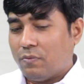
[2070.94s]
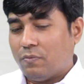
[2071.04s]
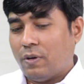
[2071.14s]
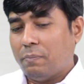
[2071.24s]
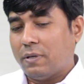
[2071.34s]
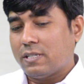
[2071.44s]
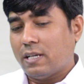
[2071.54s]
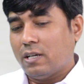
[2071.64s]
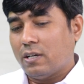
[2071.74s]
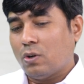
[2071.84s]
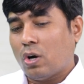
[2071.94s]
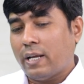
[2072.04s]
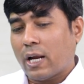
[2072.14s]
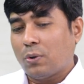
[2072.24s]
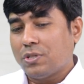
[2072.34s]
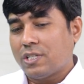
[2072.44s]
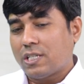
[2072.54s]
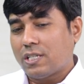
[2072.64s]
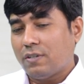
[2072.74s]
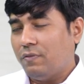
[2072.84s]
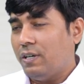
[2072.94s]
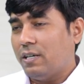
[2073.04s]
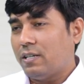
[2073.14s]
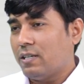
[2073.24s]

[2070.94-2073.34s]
One person got diagnosed with